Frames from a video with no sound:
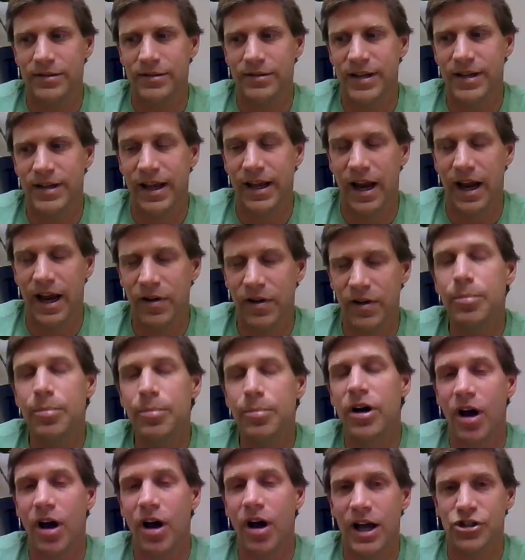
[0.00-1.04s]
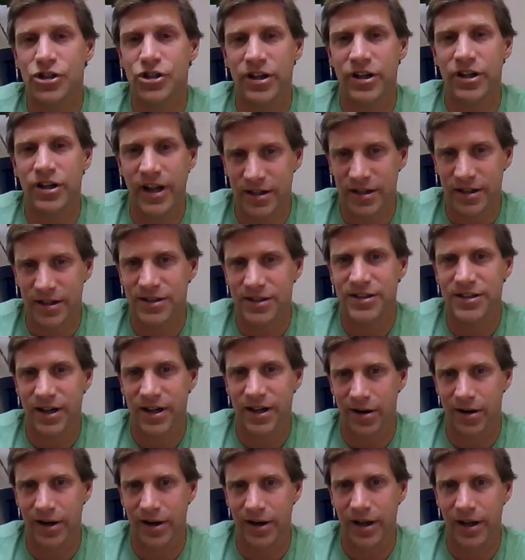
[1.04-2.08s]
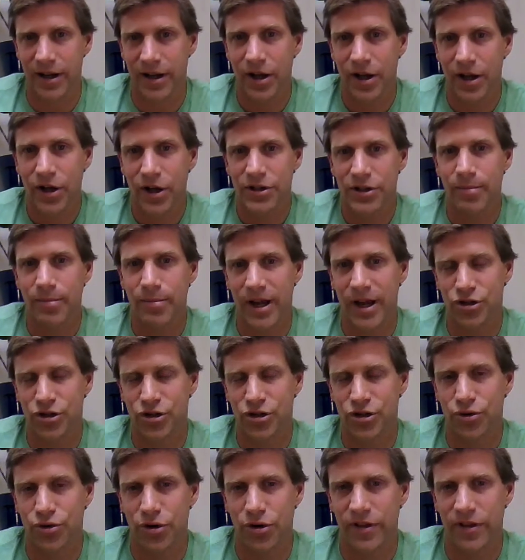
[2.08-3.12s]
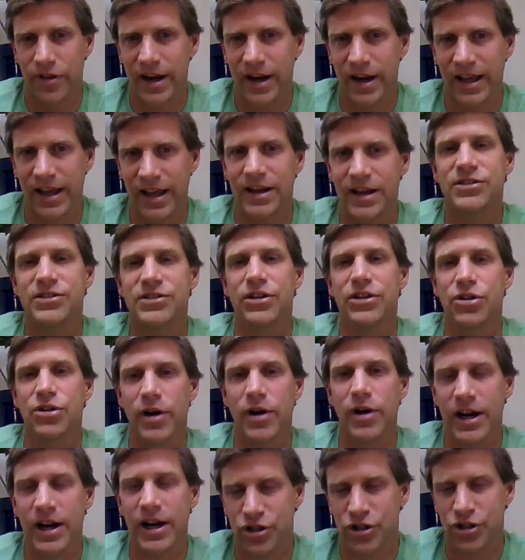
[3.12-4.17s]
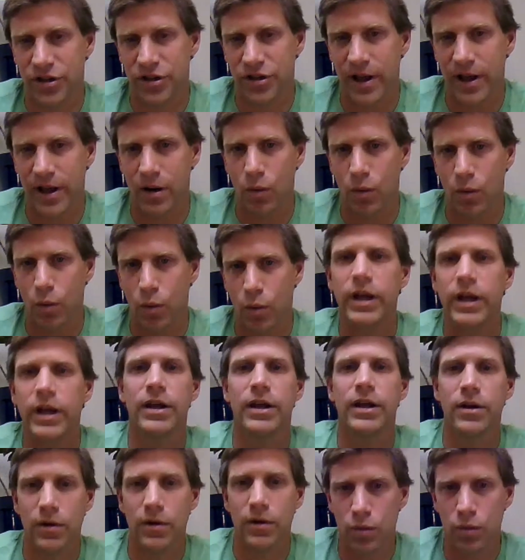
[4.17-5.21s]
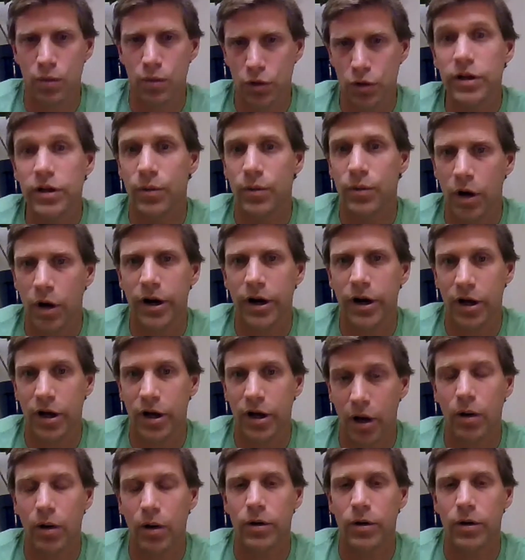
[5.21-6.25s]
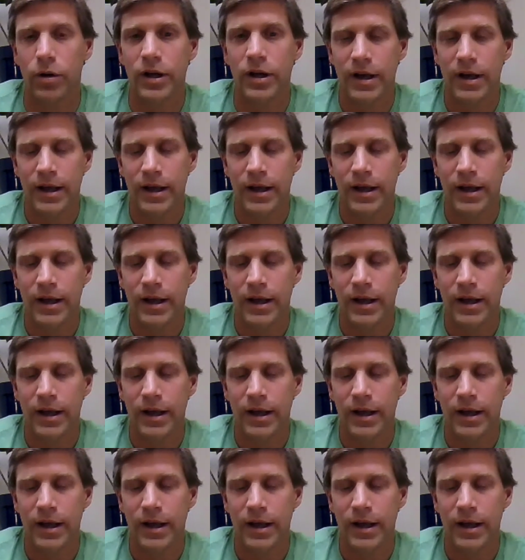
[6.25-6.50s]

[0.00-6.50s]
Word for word: take every precaution necessary to make sure that it is the direction that we really want to go.